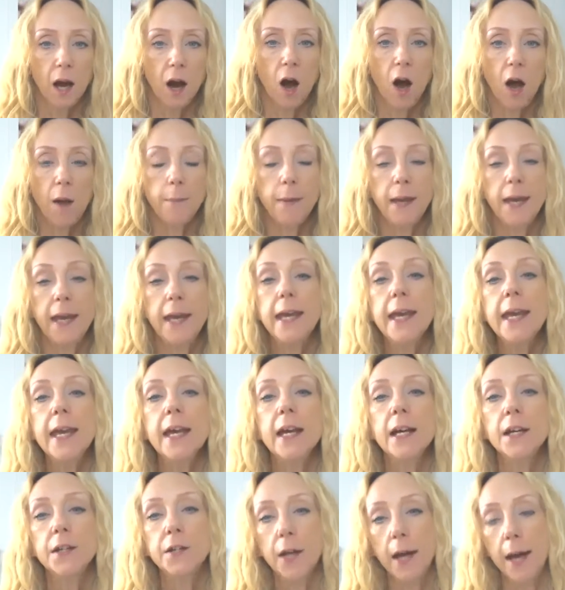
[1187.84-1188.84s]
I'm
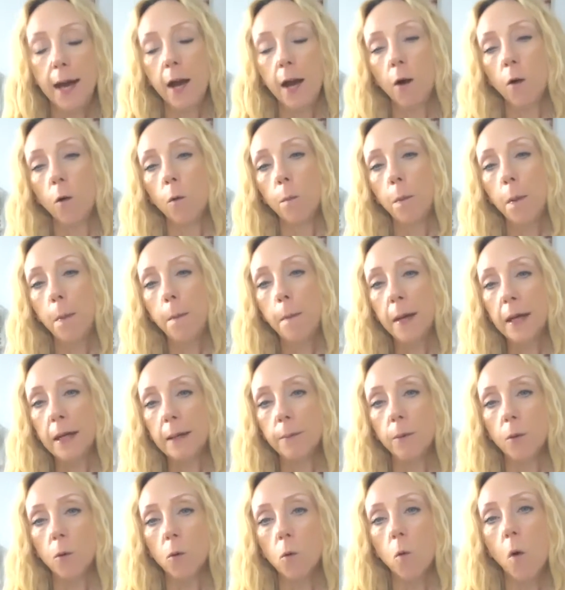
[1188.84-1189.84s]
here to help
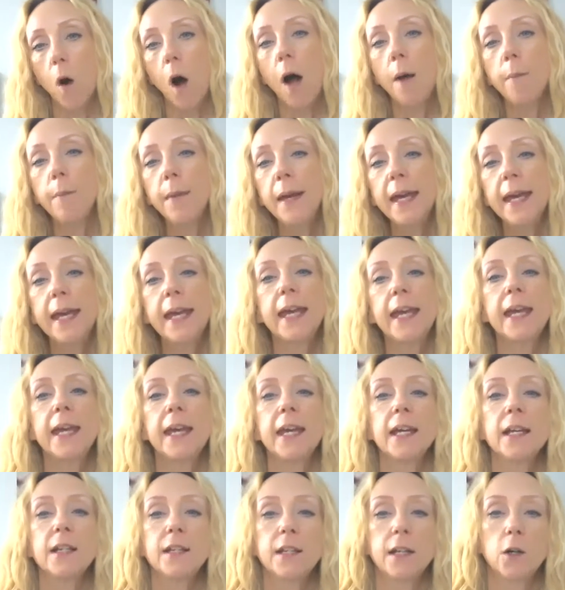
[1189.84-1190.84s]
people. I'm
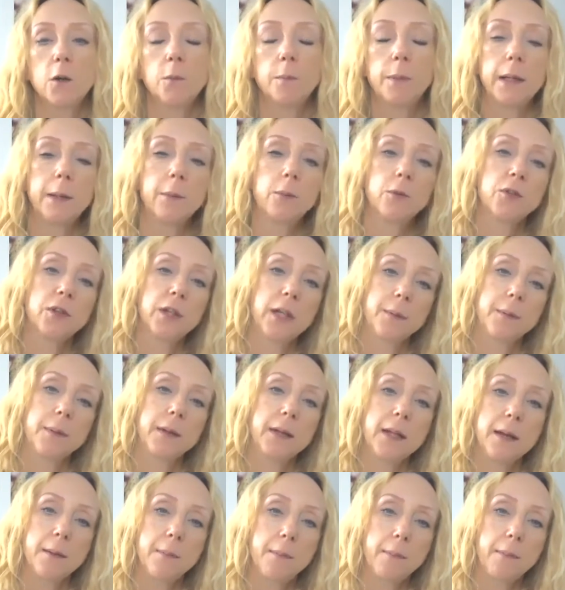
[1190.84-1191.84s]
here to help people
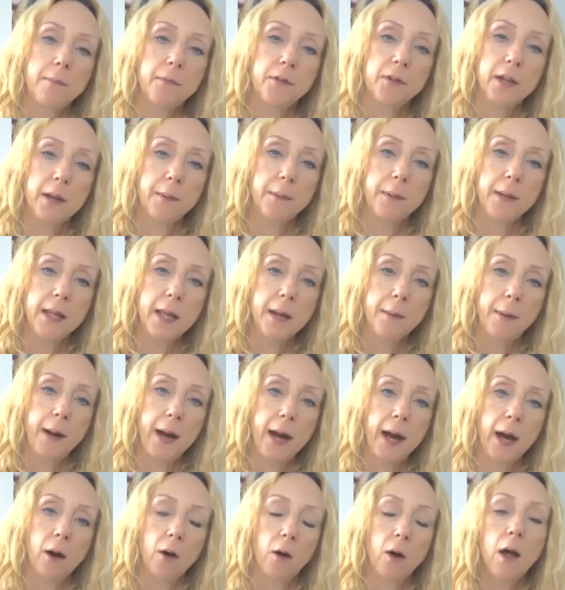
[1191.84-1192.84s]
step in their
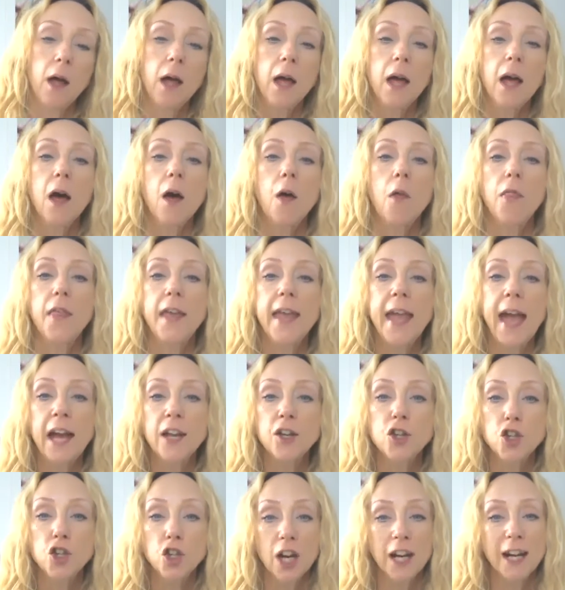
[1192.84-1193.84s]
power. The
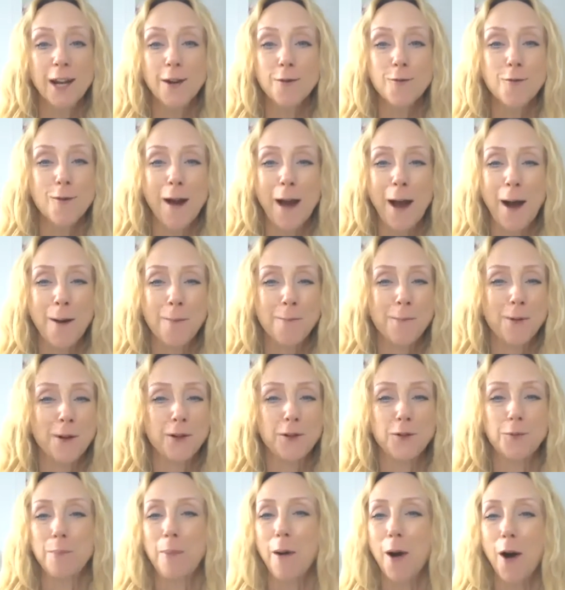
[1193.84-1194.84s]
angelic realm
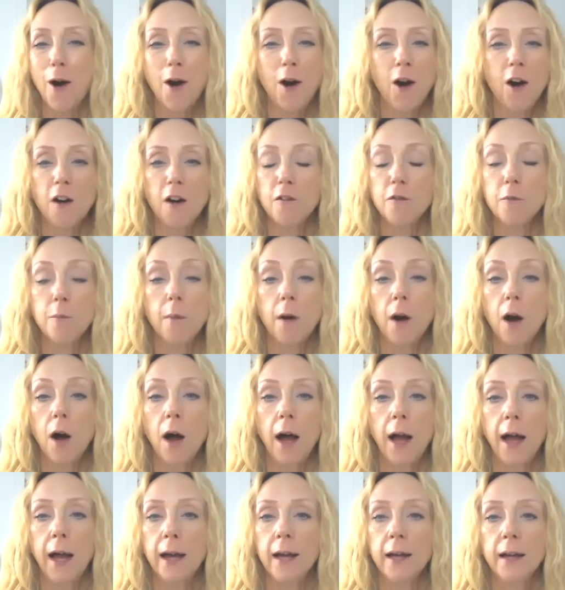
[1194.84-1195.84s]
is part of
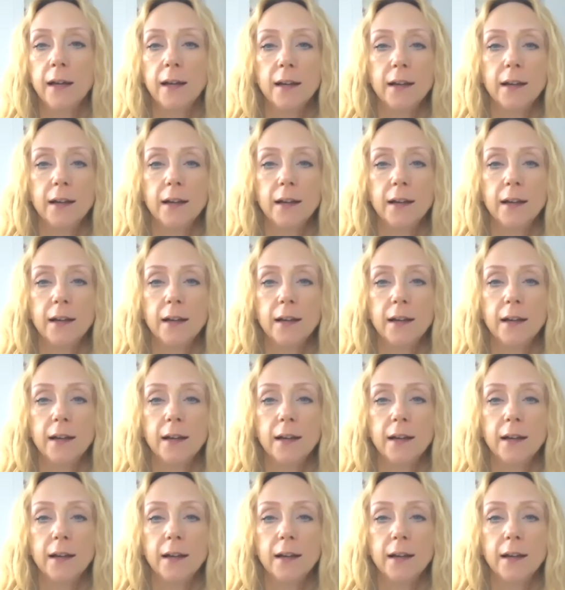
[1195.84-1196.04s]
my